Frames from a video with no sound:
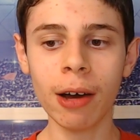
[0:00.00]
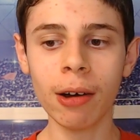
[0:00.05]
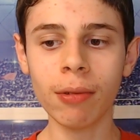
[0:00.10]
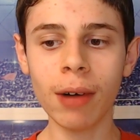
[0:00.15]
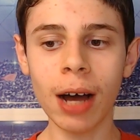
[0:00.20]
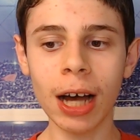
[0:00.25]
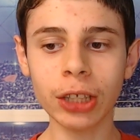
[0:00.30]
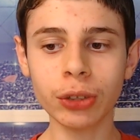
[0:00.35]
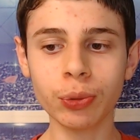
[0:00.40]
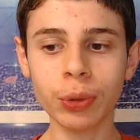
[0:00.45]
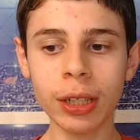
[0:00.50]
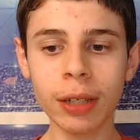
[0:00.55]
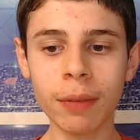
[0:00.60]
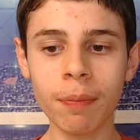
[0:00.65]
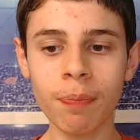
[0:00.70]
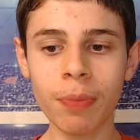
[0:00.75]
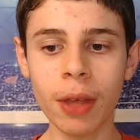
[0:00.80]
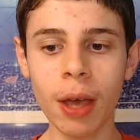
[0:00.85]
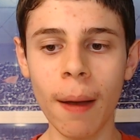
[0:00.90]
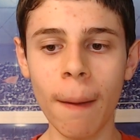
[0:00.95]
last week.
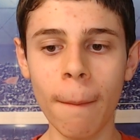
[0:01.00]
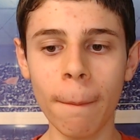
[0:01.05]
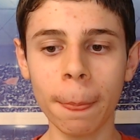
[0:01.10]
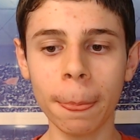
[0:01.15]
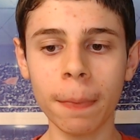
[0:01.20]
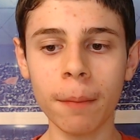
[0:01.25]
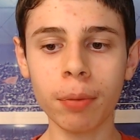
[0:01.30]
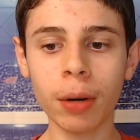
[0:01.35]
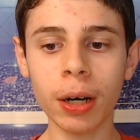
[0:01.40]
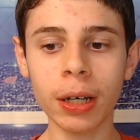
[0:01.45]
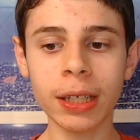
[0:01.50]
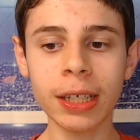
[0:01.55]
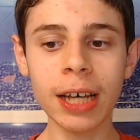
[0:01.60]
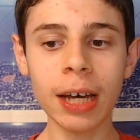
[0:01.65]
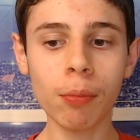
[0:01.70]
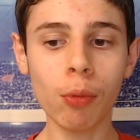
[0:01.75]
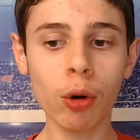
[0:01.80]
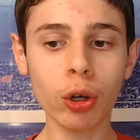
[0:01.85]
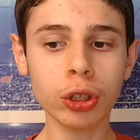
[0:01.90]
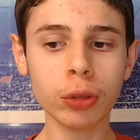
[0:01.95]
But he
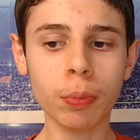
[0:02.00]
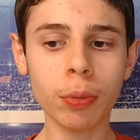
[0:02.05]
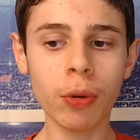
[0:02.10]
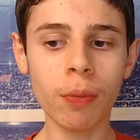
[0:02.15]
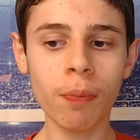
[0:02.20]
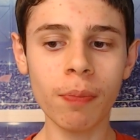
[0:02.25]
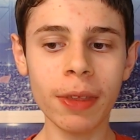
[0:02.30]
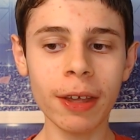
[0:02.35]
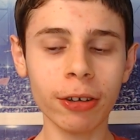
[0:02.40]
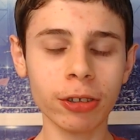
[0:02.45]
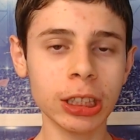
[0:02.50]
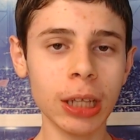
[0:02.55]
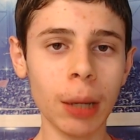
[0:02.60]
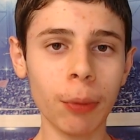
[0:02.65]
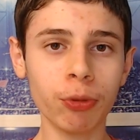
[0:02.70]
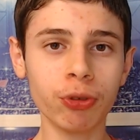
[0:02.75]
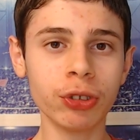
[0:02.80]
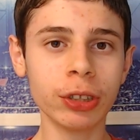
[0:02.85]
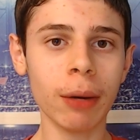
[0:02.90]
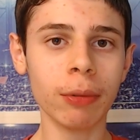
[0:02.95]
had multiple
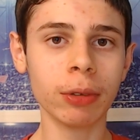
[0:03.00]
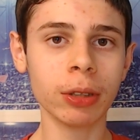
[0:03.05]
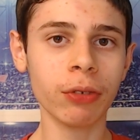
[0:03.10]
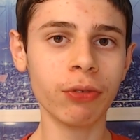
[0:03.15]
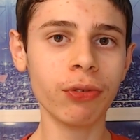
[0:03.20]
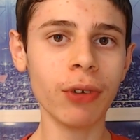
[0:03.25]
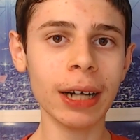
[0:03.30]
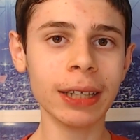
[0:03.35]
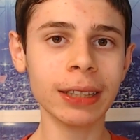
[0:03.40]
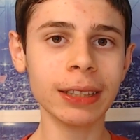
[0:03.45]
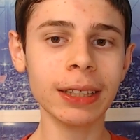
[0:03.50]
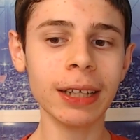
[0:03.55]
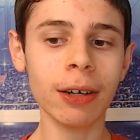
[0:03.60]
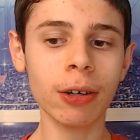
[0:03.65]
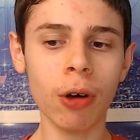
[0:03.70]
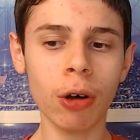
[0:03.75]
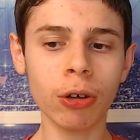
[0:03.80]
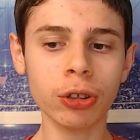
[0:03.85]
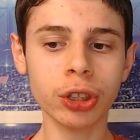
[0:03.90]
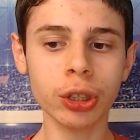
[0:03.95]
interceptions that were deflected
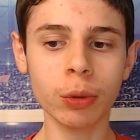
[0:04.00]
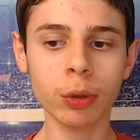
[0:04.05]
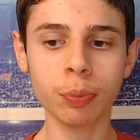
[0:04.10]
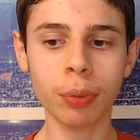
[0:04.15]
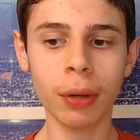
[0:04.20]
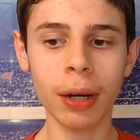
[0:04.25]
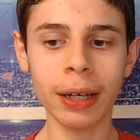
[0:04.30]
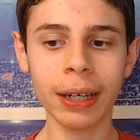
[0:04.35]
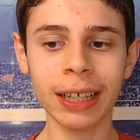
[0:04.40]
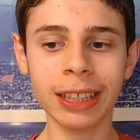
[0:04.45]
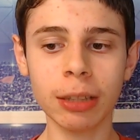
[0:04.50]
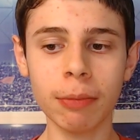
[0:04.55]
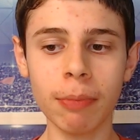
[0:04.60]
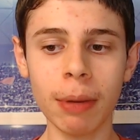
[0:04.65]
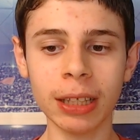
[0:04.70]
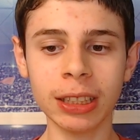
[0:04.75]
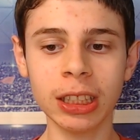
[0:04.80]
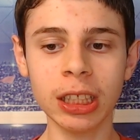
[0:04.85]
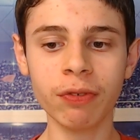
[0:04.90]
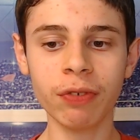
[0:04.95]
and also was playing against the
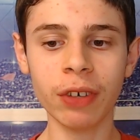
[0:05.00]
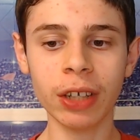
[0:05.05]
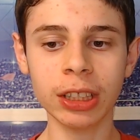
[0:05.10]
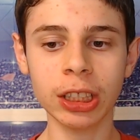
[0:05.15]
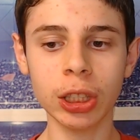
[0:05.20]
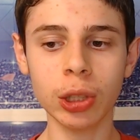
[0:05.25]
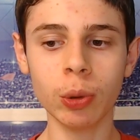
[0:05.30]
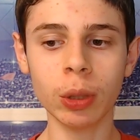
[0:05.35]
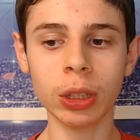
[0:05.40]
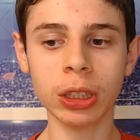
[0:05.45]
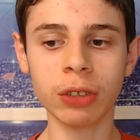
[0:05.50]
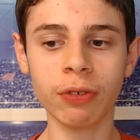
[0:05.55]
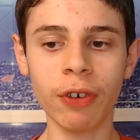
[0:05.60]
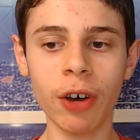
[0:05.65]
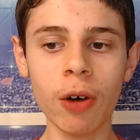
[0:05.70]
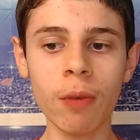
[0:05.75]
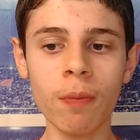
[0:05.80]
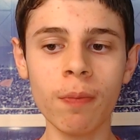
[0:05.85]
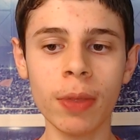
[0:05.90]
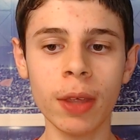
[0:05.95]
best defense in the
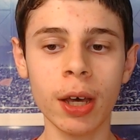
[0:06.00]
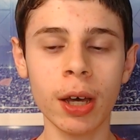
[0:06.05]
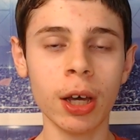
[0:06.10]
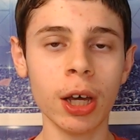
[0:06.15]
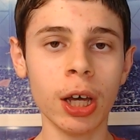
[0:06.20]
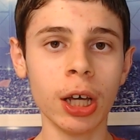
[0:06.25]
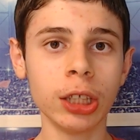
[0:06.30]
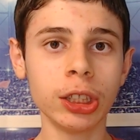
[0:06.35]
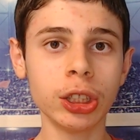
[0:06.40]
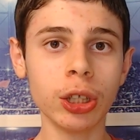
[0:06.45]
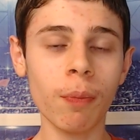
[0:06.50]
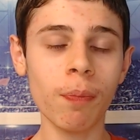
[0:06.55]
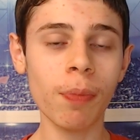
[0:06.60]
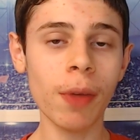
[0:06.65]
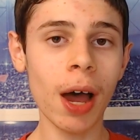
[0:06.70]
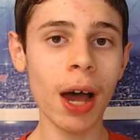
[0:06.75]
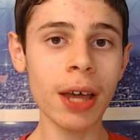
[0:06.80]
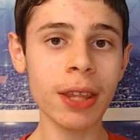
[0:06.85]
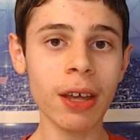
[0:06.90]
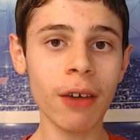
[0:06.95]
USFL. So
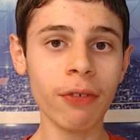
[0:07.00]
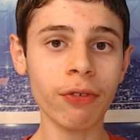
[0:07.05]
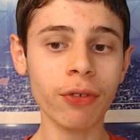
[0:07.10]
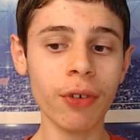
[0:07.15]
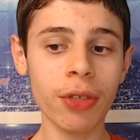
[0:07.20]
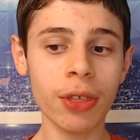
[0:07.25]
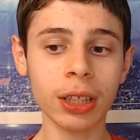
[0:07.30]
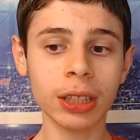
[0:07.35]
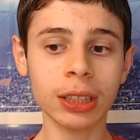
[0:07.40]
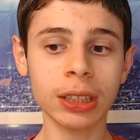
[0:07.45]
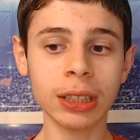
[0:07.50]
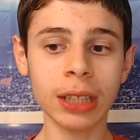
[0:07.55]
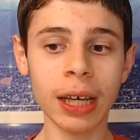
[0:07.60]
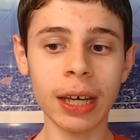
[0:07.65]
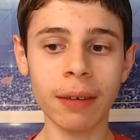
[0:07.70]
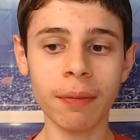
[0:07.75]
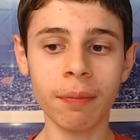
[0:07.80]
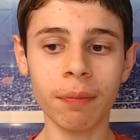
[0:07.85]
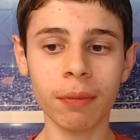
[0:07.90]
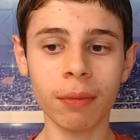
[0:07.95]
I definitely think this is
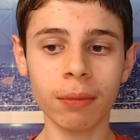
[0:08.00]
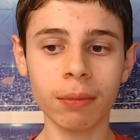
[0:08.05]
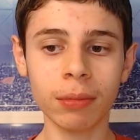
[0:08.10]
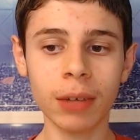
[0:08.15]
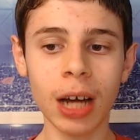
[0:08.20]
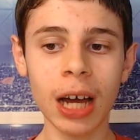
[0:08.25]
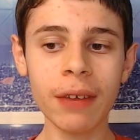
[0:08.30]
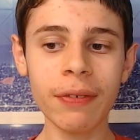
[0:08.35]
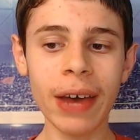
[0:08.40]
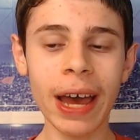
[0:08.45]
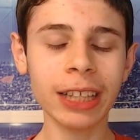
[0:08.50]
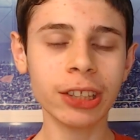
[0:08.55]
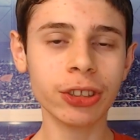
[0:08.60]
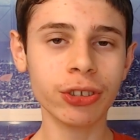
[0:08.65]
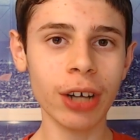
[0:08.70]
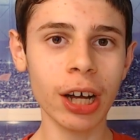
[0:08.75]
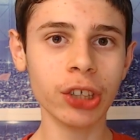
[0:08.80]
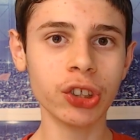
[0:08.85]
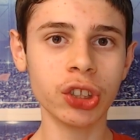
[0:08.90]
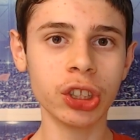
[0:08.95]
a kind of a head
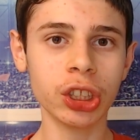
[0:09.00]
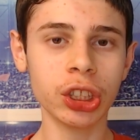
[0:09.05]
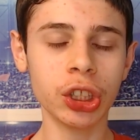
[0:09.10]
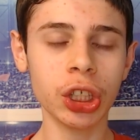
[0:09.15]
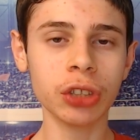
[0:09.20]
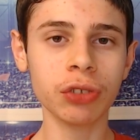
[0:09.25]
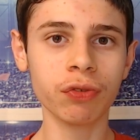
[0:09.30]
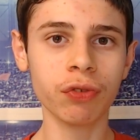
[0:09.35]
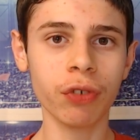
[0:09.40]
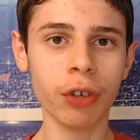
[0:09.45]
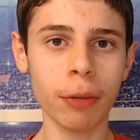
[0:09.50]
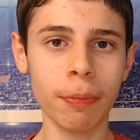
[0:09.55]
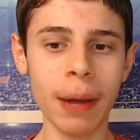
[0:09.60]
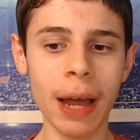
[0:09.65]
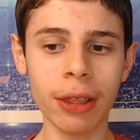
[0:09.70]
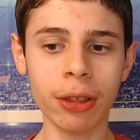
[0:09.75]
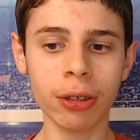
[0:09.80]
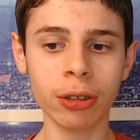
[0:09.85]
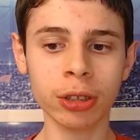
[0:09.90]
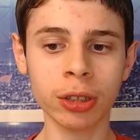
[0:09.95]
scratching decision for the
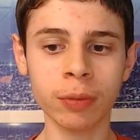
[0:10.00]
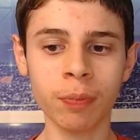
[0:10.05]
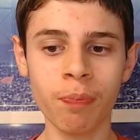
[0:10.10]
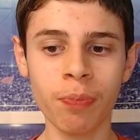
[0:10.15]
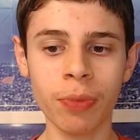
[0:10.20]
Panthers